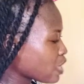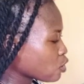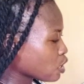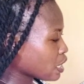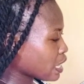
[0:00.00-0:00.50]

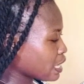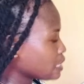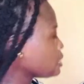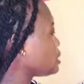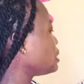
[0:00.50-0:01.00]
your
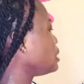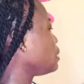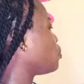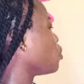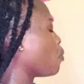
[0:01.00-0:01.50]
client's
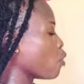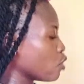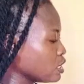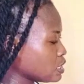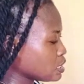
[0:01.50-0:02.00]
nipple
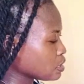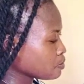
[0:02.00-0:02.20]
point.